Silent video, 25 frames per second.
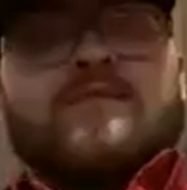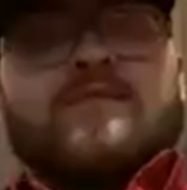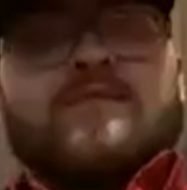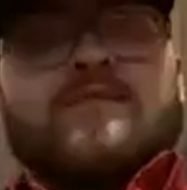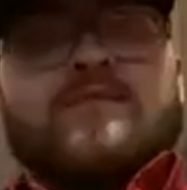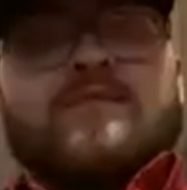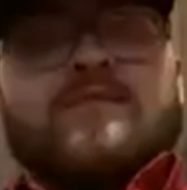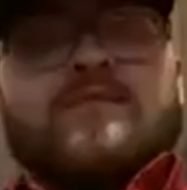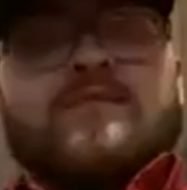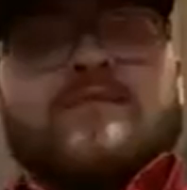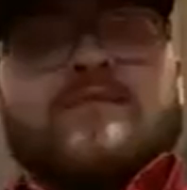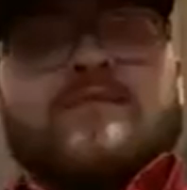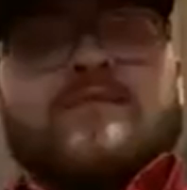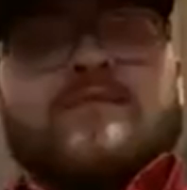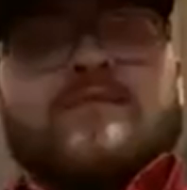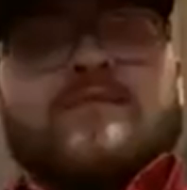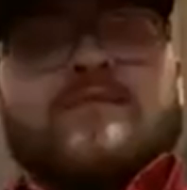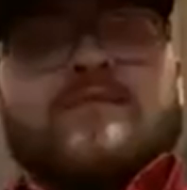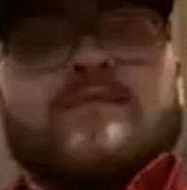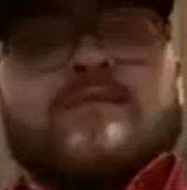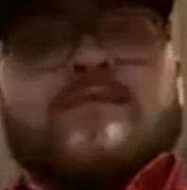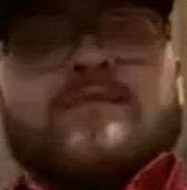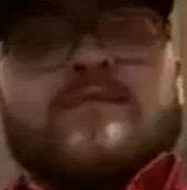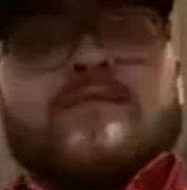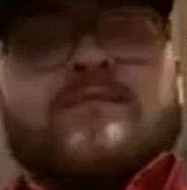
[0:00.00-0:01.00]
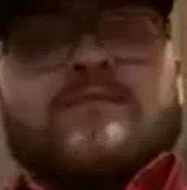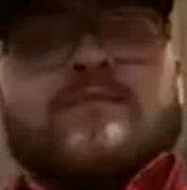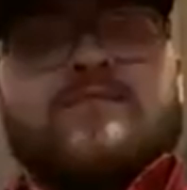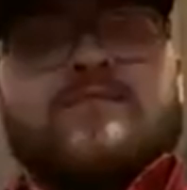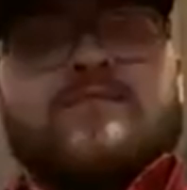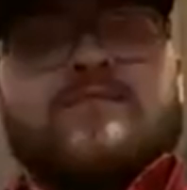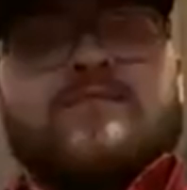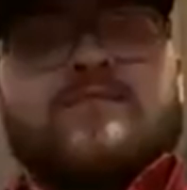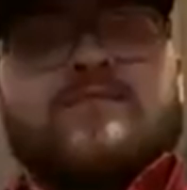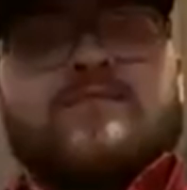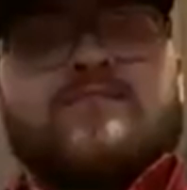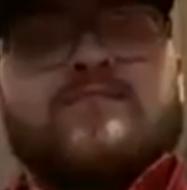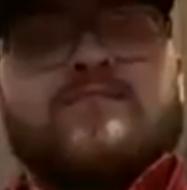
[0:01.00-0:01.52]

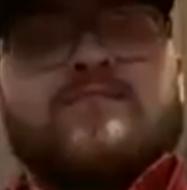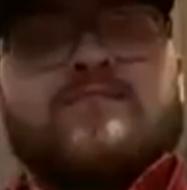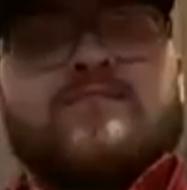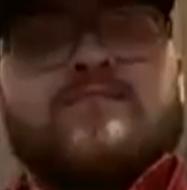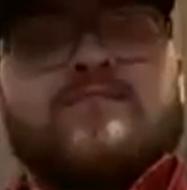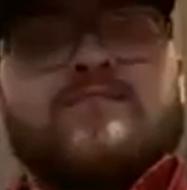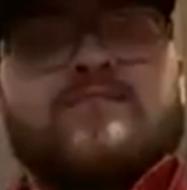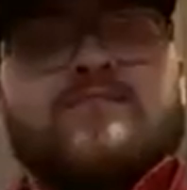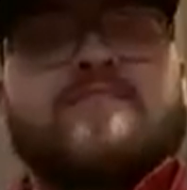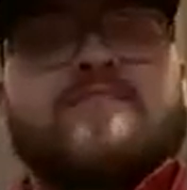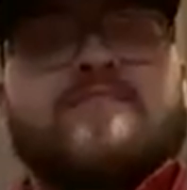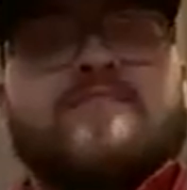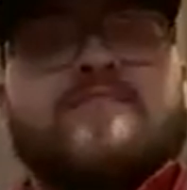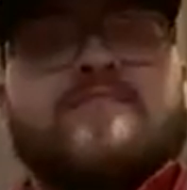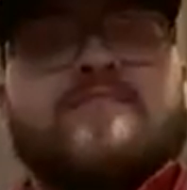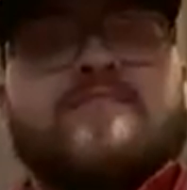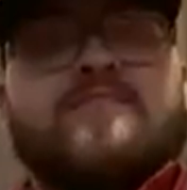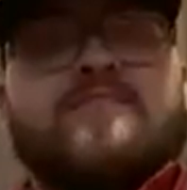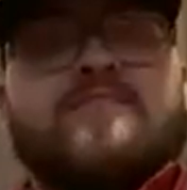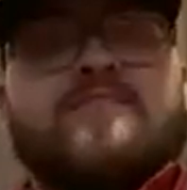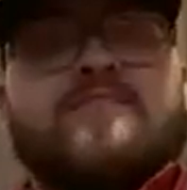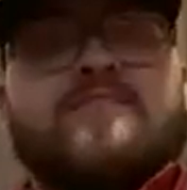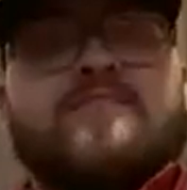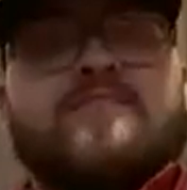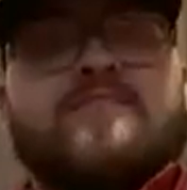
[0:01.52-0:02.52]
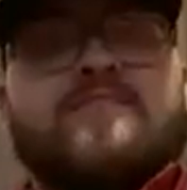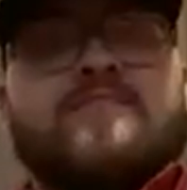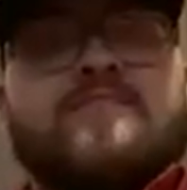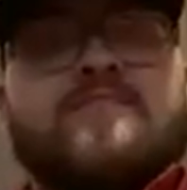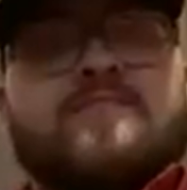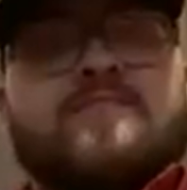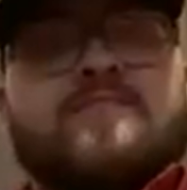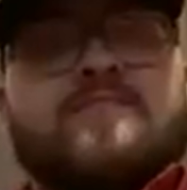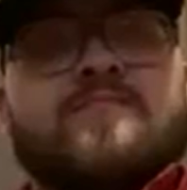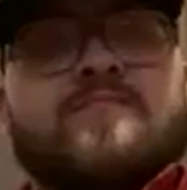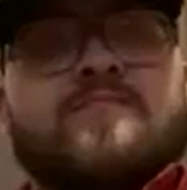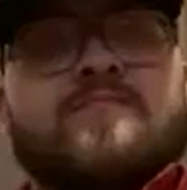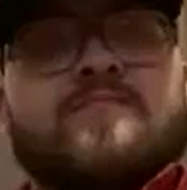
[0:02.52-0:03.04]

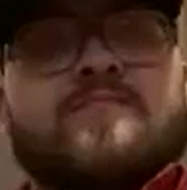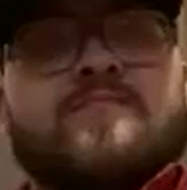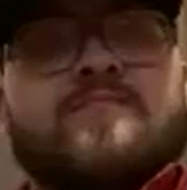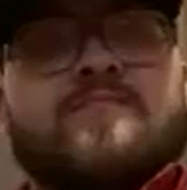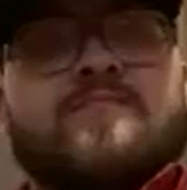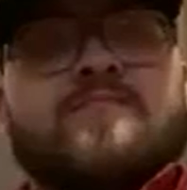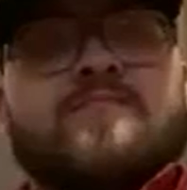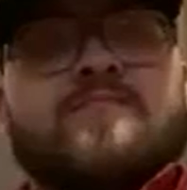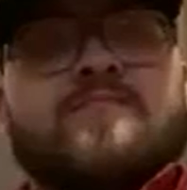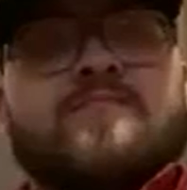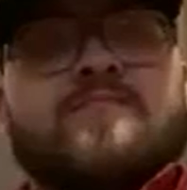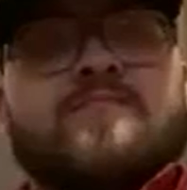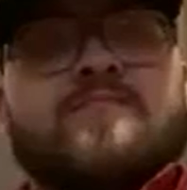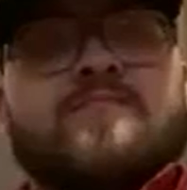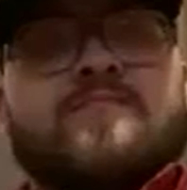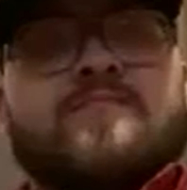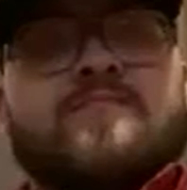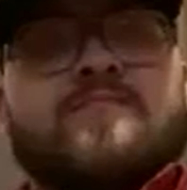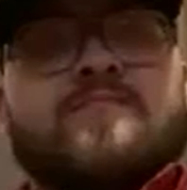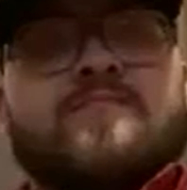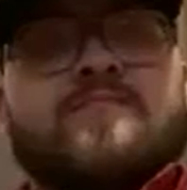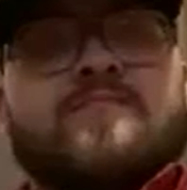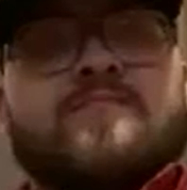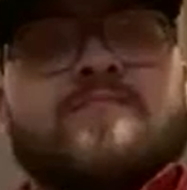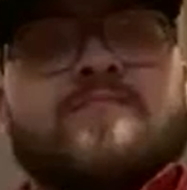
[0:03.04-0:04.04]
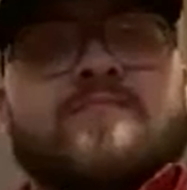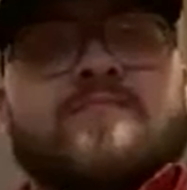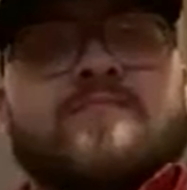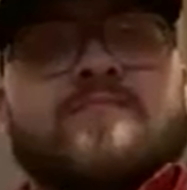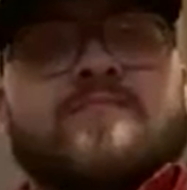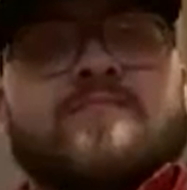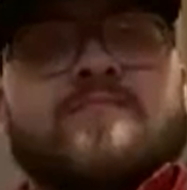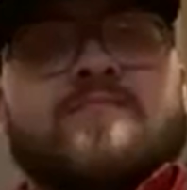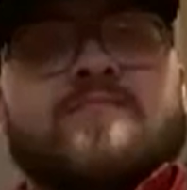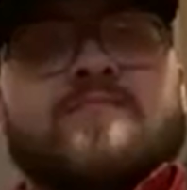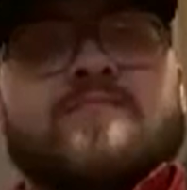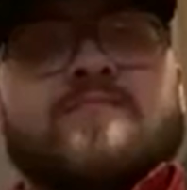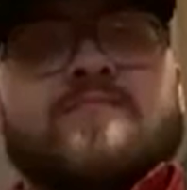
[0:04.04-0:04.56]

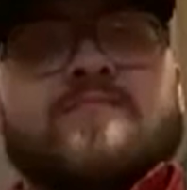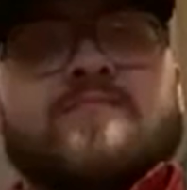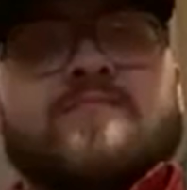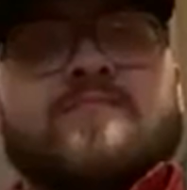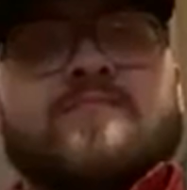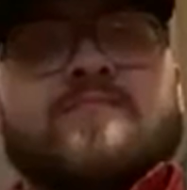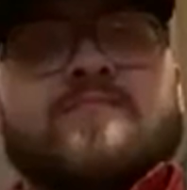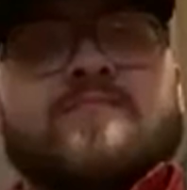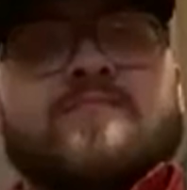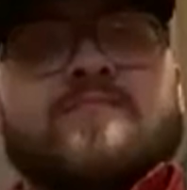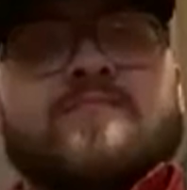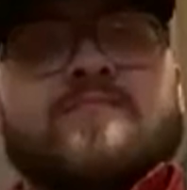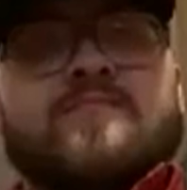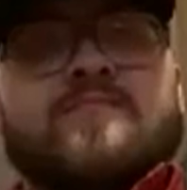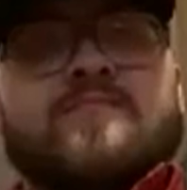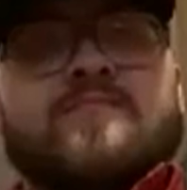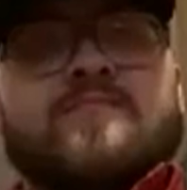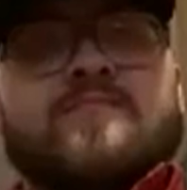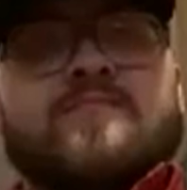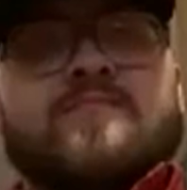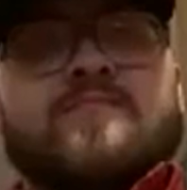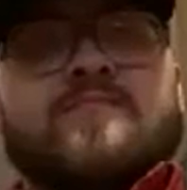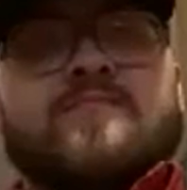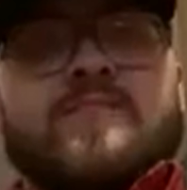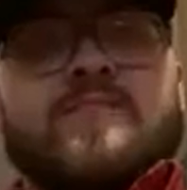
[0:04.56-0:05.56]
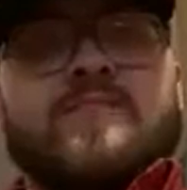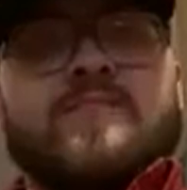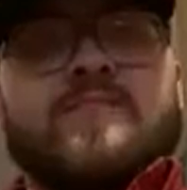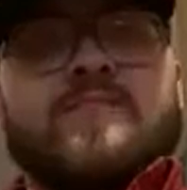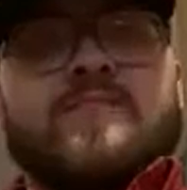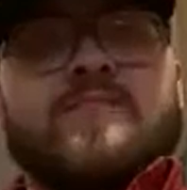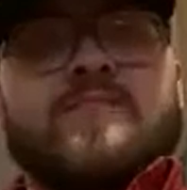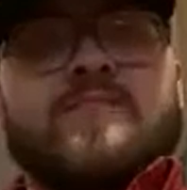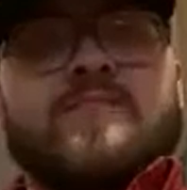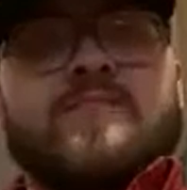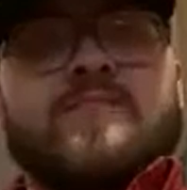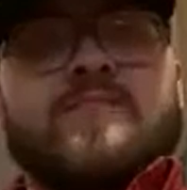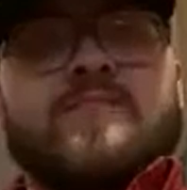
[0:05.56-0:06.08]

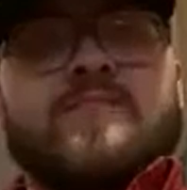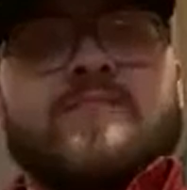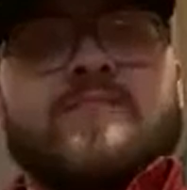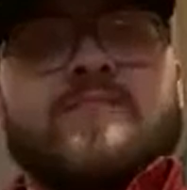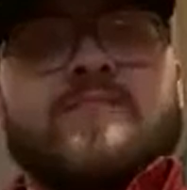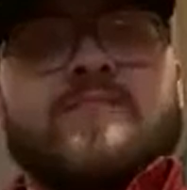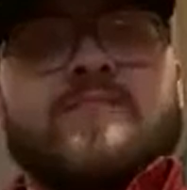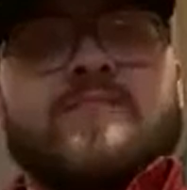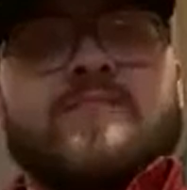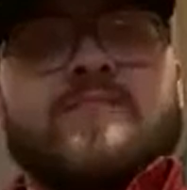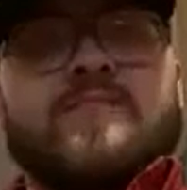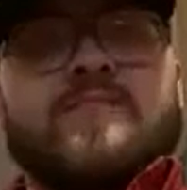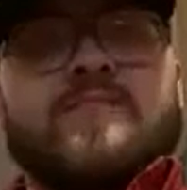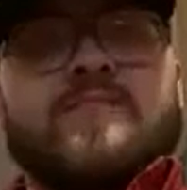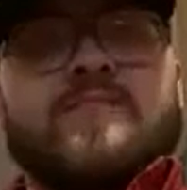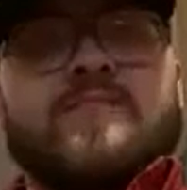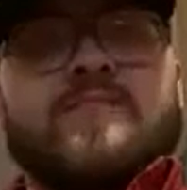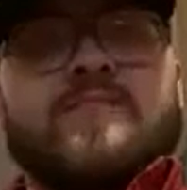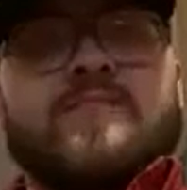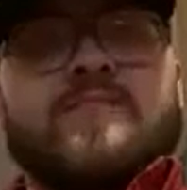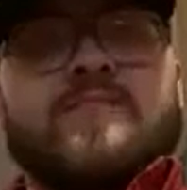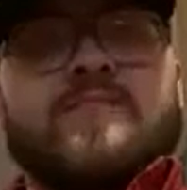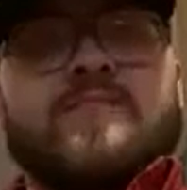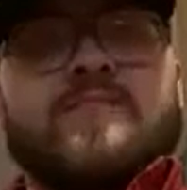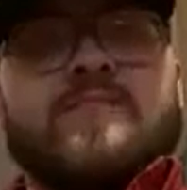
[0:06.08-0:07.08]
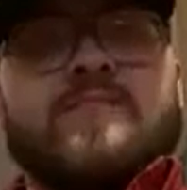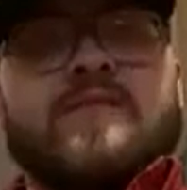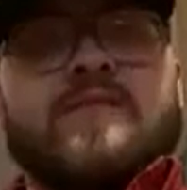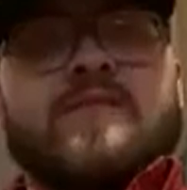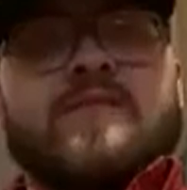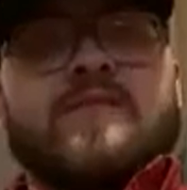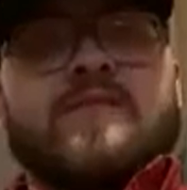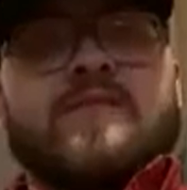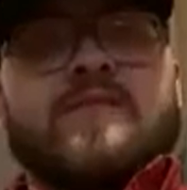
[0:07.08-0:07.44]
The person shown says nothing.